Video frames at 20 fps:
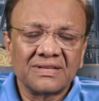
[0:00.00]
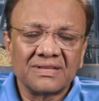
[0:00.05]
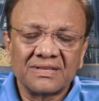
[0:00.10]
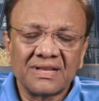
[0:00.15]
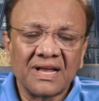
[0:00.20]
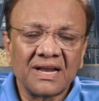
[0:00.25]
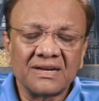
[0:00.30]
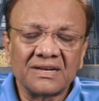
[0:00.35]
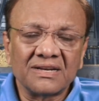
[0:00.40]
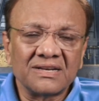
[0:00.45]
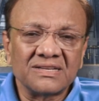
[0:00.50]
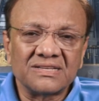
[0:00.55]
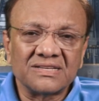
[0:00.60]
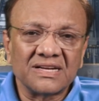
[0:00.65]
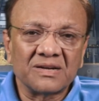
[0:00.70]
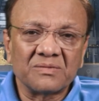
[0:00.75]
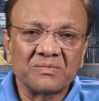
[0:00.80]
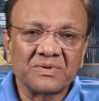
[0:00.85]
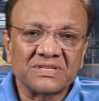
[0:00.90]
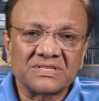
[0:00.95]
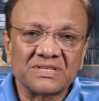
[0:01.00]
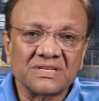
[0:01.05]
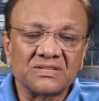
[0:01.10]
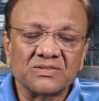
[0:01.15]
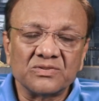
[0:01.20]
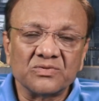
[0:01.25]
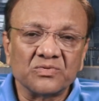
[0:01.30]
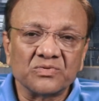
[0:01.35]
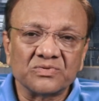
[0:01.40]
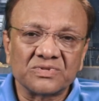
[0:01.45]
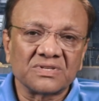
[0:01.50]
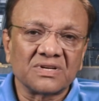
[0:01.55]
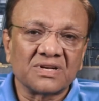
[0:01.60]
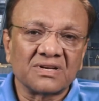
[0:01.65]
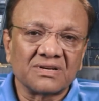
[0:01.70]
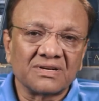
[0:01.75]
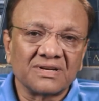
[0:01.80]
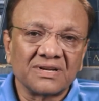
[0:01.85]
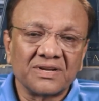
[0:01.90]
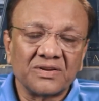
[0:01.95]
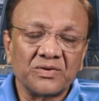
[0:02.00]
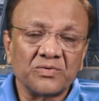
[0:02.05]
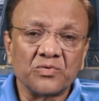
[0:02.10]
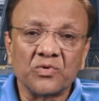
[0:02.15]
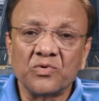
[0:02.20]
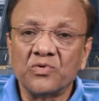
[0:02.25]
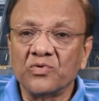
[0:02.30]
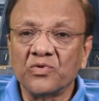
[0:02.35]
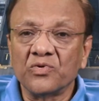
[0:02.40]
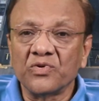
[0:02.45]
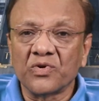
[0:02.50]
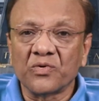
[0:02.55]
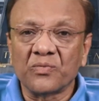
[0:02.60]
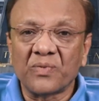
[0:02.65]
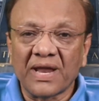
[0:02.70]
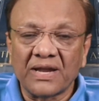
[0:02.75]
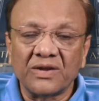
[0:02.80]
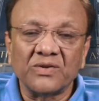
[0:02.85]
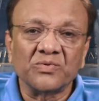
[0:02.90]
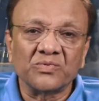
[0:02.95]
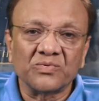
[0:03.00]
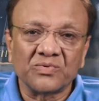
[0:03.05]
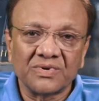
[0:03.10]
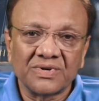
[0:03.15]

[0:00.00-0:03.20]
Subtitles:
The elderly gentleman says, no, son, you don't know your value.